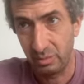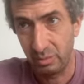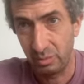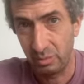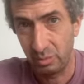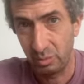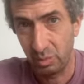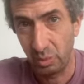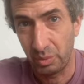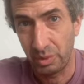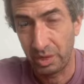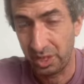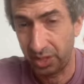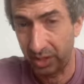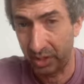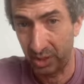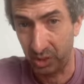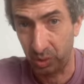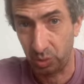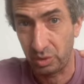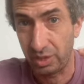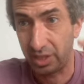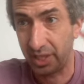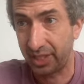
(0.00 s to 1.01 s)
what we're going to do is
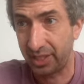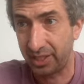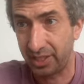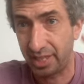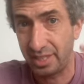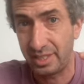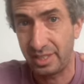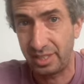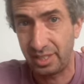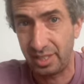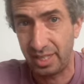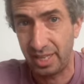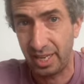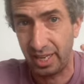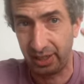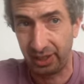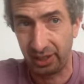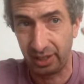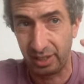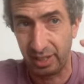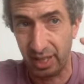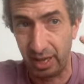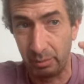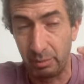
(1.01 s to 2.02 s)
we're going to send it to the
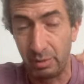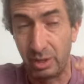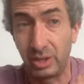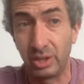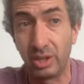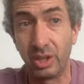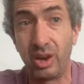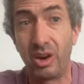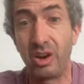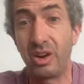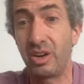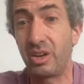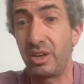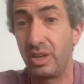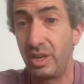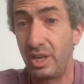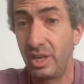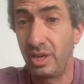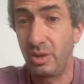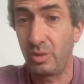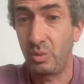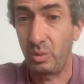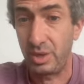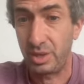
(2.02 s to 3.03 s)
LLM along
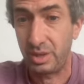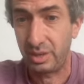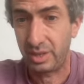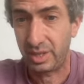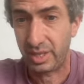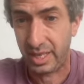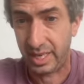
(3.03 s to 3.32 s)
with